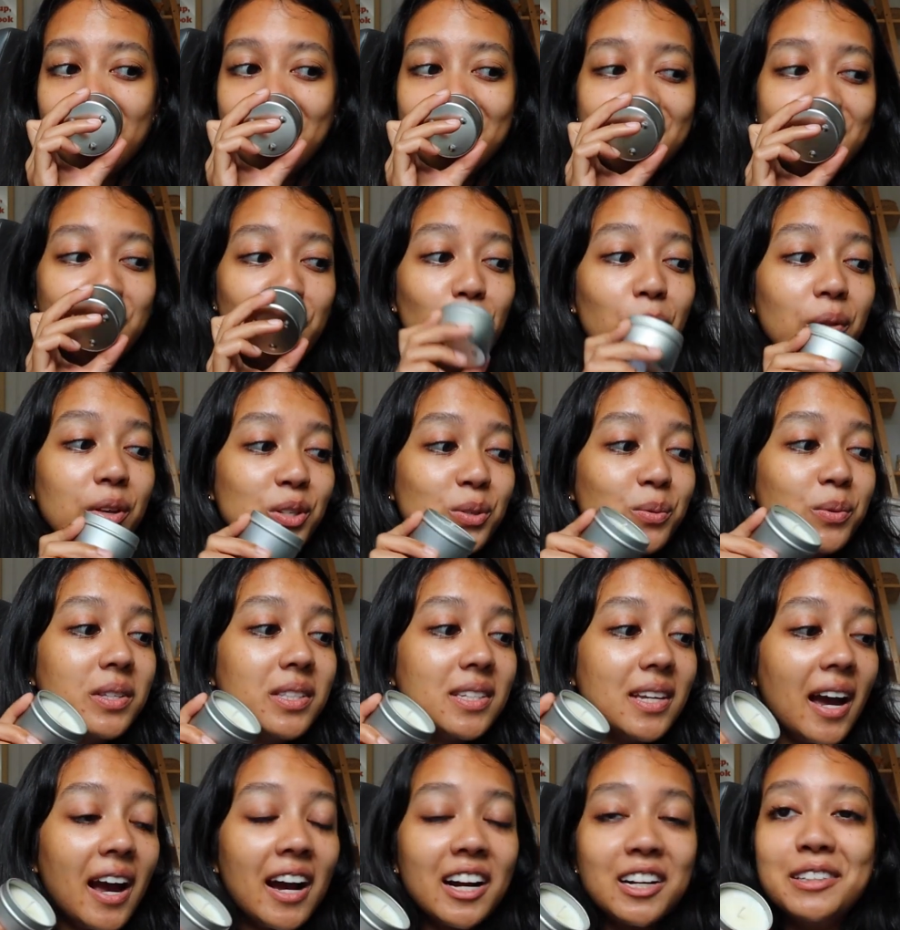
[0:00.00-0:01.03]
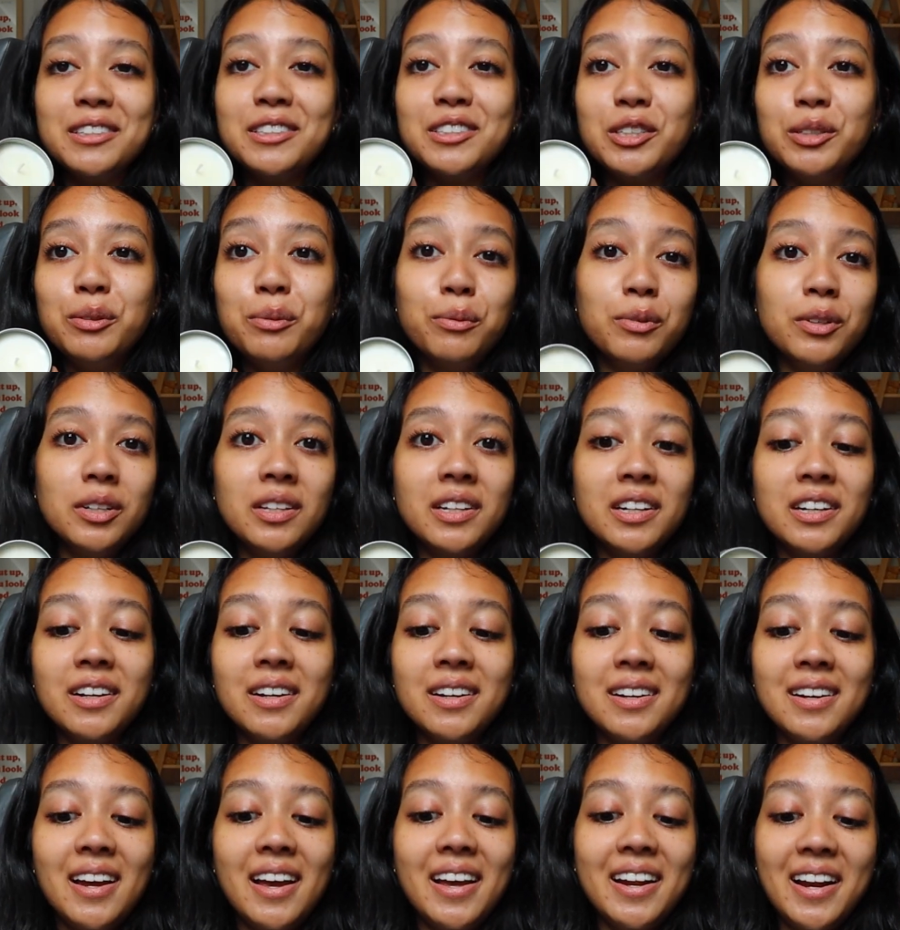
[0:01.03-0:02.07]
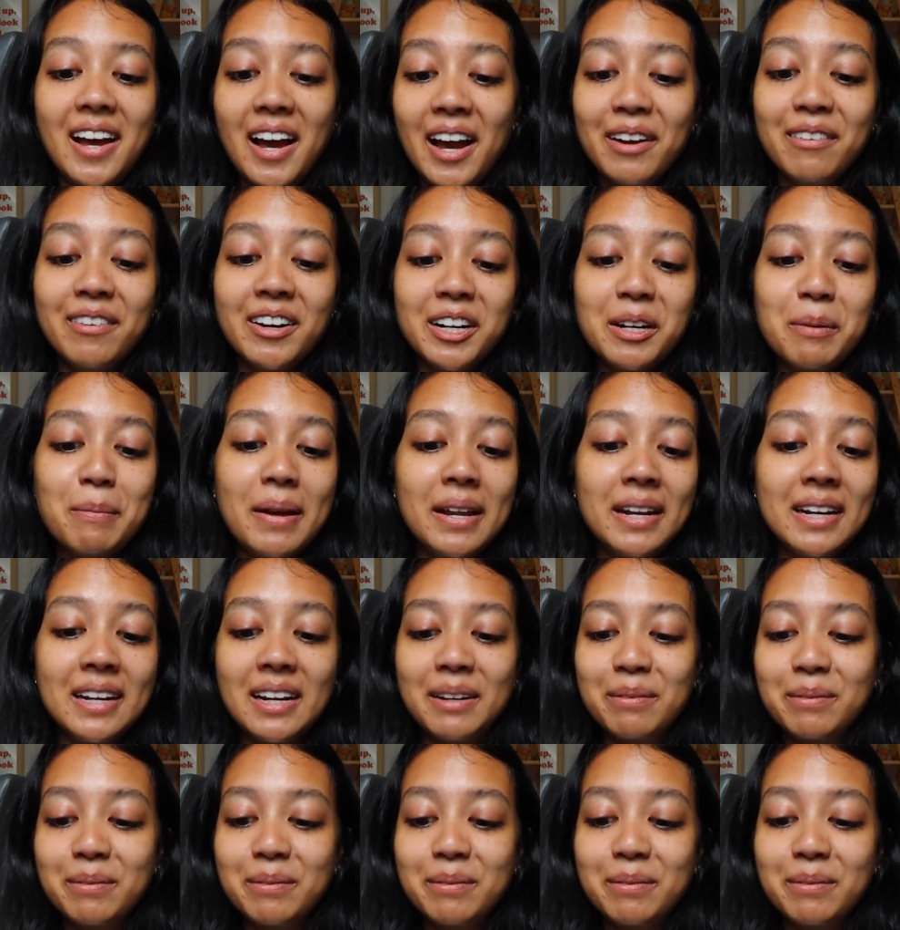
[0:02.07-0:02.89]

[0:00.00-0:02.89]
So this one's actually really good and I recommend it.